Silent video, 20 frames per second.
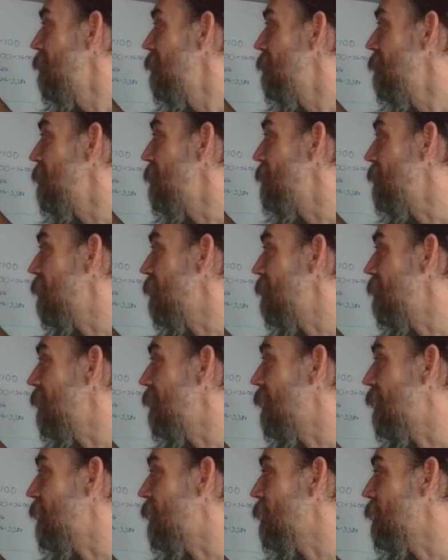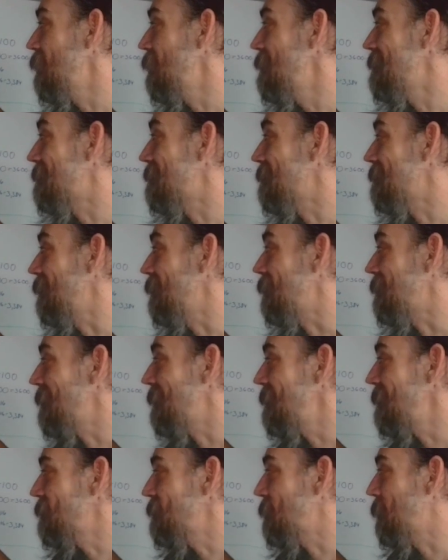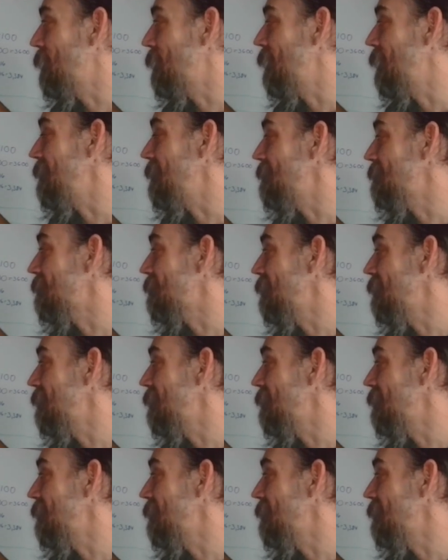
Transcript: Move on to the 3. It's in the tens place.